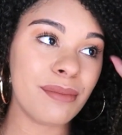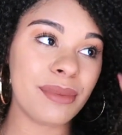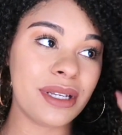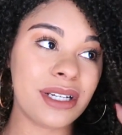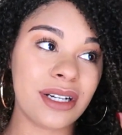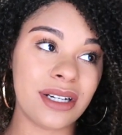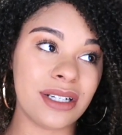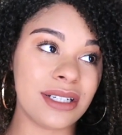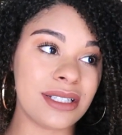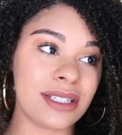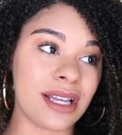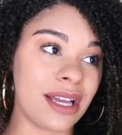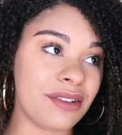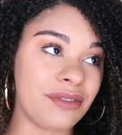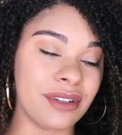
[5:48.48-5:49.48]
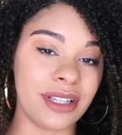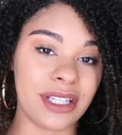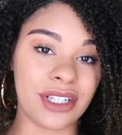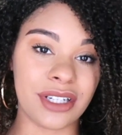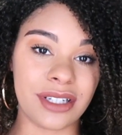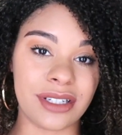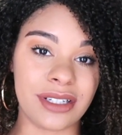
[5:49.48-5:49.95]
because I
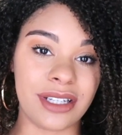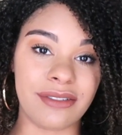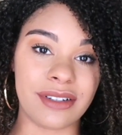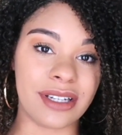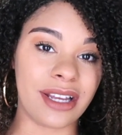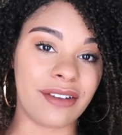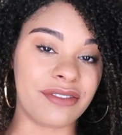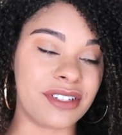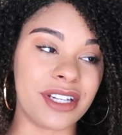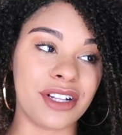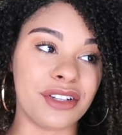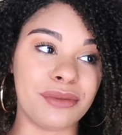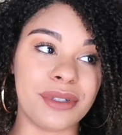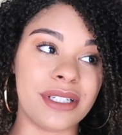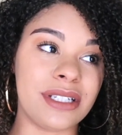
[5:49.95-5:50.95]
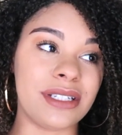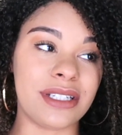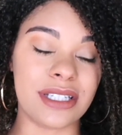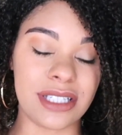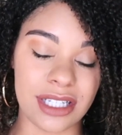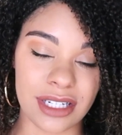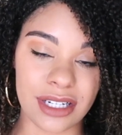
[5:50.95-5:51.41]
really couldn't even have dealt with,
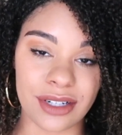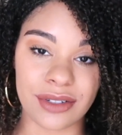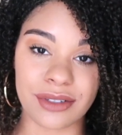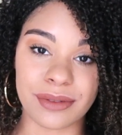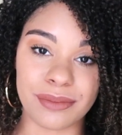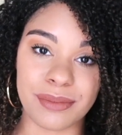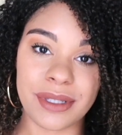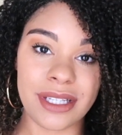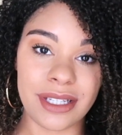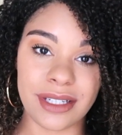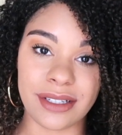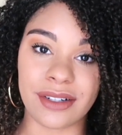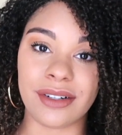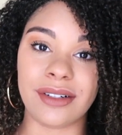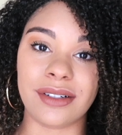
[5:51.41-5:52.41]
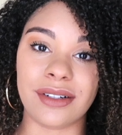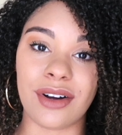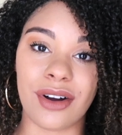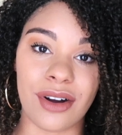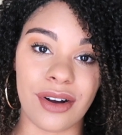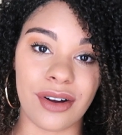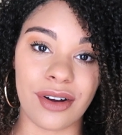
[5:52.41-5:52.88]
you know, being
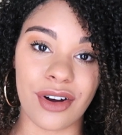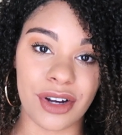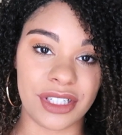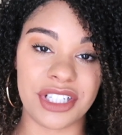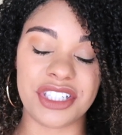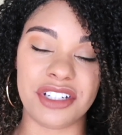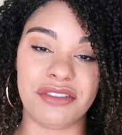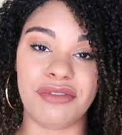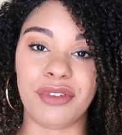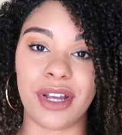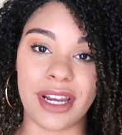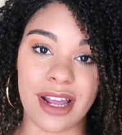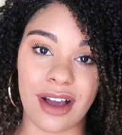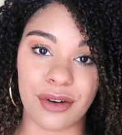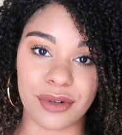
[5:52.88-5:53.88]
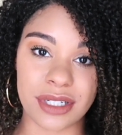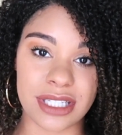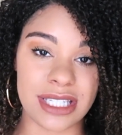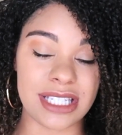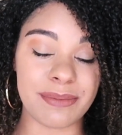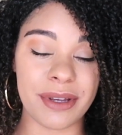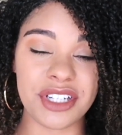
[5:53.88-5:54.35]
on a shift for 8
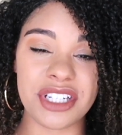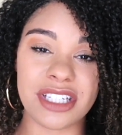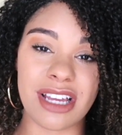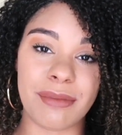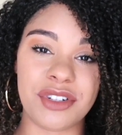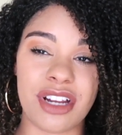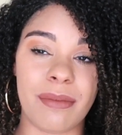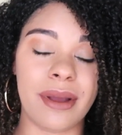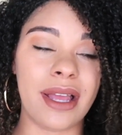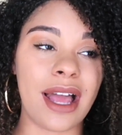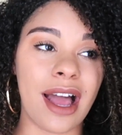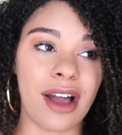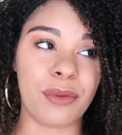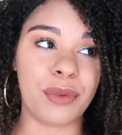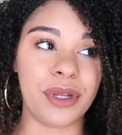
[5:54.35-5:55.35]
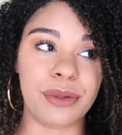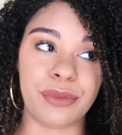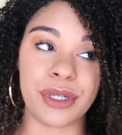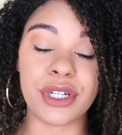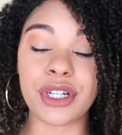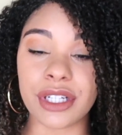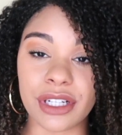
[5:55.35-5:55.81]
hours, especially the type of job I had.
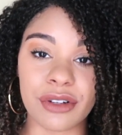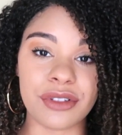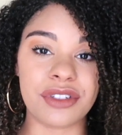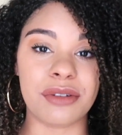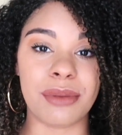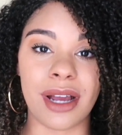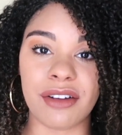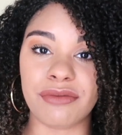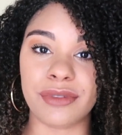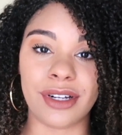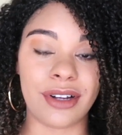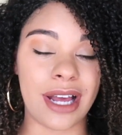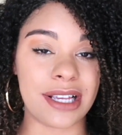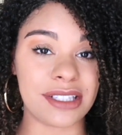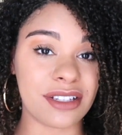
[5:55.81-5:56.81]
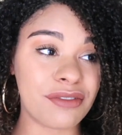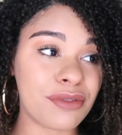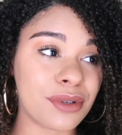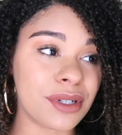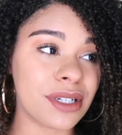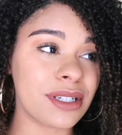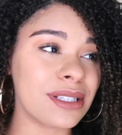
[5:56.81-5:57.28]
We couldn't go to the bathroom without asking
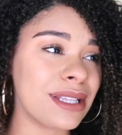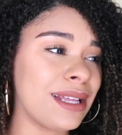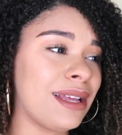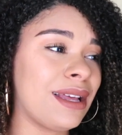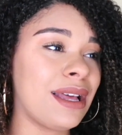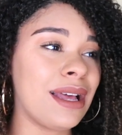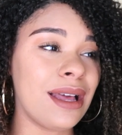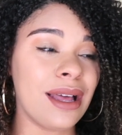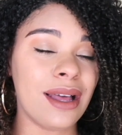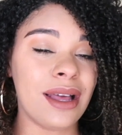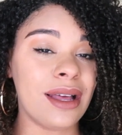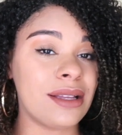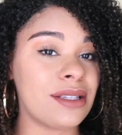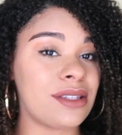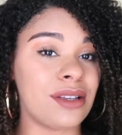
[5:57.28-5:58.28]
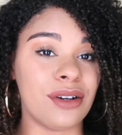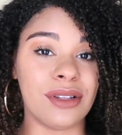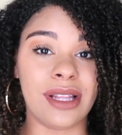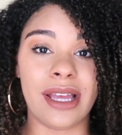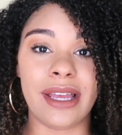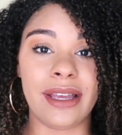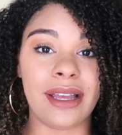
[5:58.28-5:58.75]
for it. So
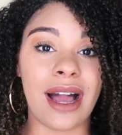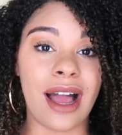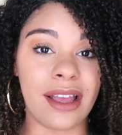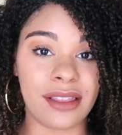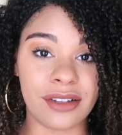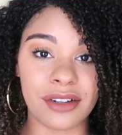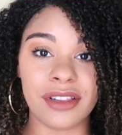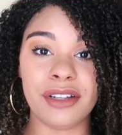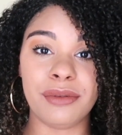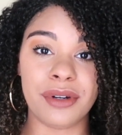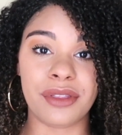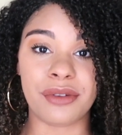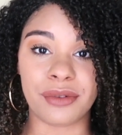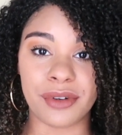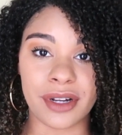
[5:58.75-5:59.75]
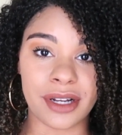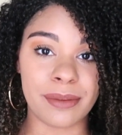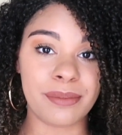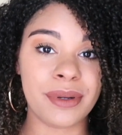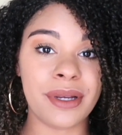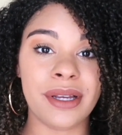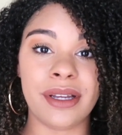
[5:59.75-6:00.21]
like, I literally would have threw
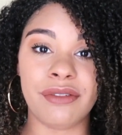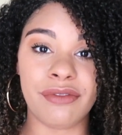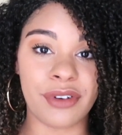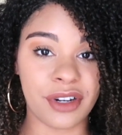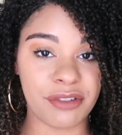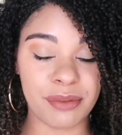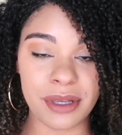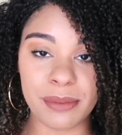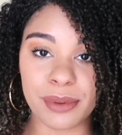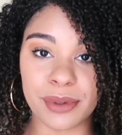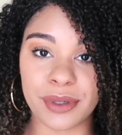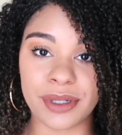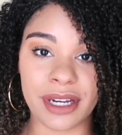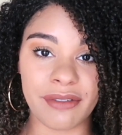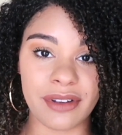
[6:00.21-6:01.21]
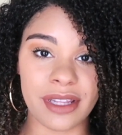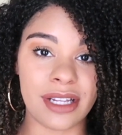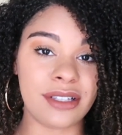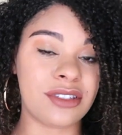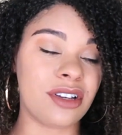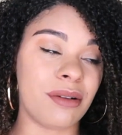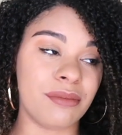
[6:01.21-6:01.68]
up in front of people and
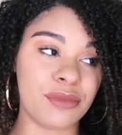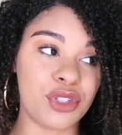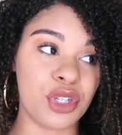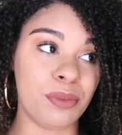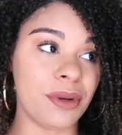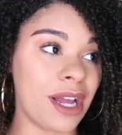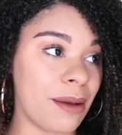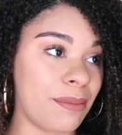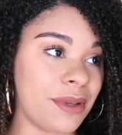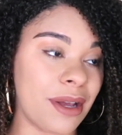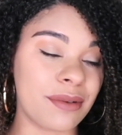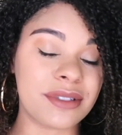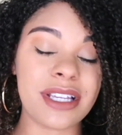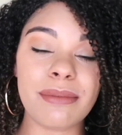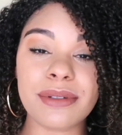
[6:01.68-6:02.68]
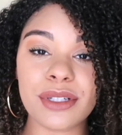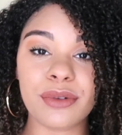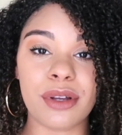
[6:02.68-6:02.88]
everything. So I'm super happy I was able to